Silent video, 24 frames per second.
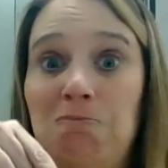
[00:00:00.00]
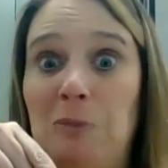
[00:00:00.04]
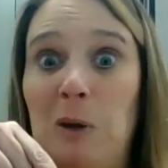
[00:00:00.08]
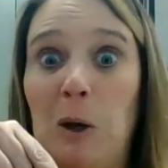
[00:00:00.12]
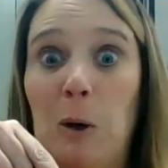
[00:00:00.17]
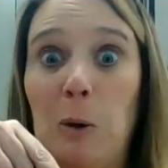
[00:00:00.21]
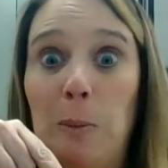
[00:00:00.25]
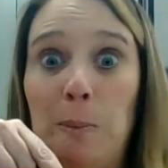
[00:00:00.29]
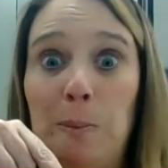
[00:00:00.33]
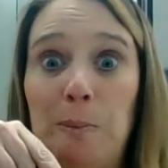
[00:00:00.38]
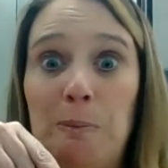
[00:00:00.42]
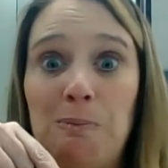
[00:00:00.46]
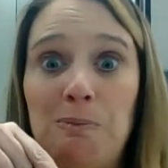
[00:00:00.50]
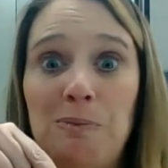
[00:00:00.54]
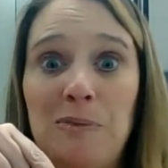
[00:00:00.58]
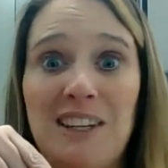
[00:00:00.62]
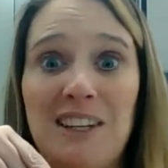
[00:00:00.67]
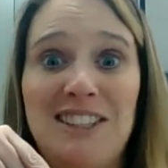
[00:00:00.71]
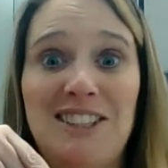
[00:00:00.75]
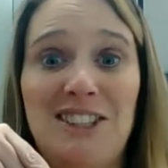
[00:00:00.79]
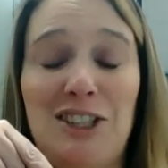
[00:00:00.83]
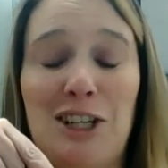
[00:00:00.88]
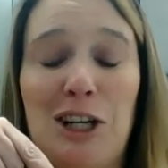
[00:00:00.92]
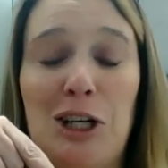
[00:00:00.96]
Nope,
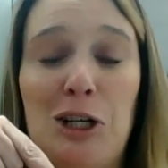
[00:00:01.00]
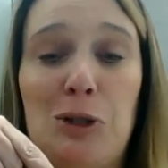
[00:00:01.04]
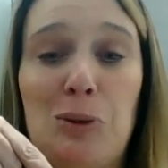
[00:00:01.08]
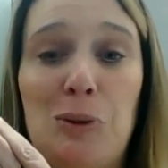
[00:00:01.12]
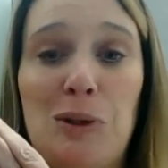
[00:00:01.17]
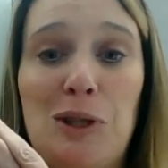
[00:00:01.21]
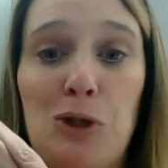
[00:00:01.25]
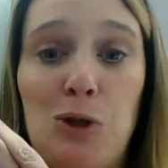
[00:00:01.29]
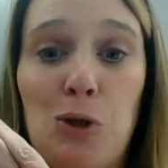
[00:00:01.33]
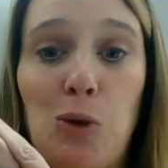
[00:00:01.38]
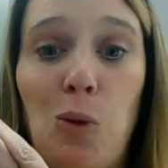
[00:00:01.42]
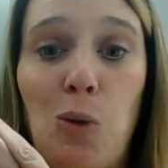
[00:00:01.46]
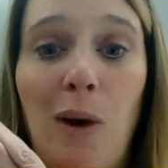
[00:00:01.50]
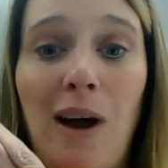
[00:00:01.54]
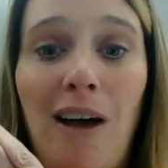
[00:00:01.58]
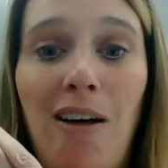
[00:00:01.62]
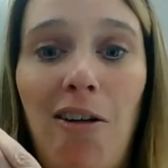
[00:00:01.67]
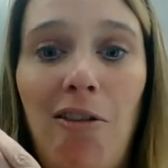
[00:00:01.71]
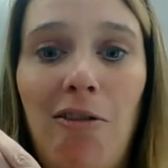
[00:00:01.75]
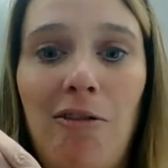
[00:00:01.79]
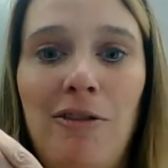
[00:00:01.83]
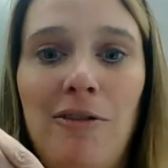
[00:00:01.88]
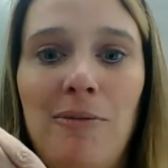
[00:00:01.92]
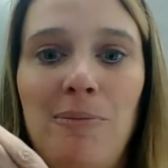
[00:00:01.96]
it starts with
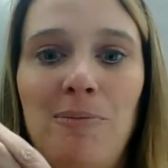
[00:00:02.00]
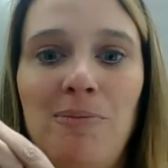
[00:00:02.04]
12.